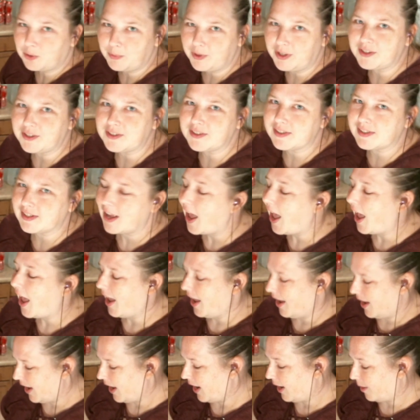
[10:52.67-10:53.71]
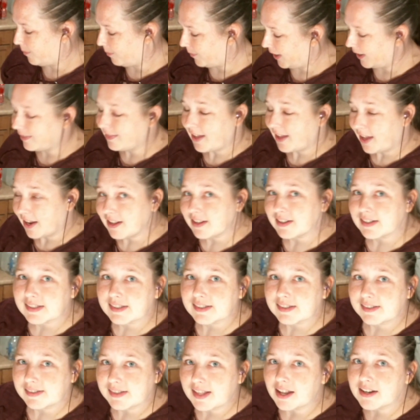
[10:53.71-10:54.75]
meals. And I'm like, that is
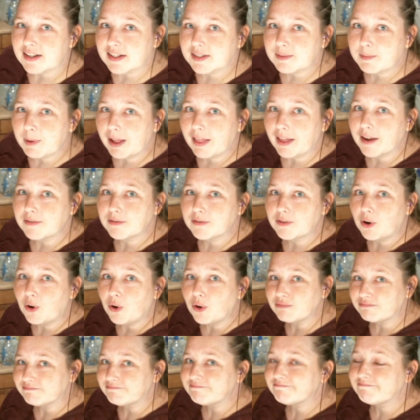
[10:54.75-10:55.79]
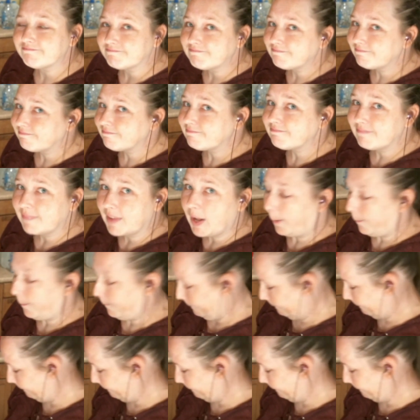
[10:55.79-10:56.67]
that is my life goal. Yep.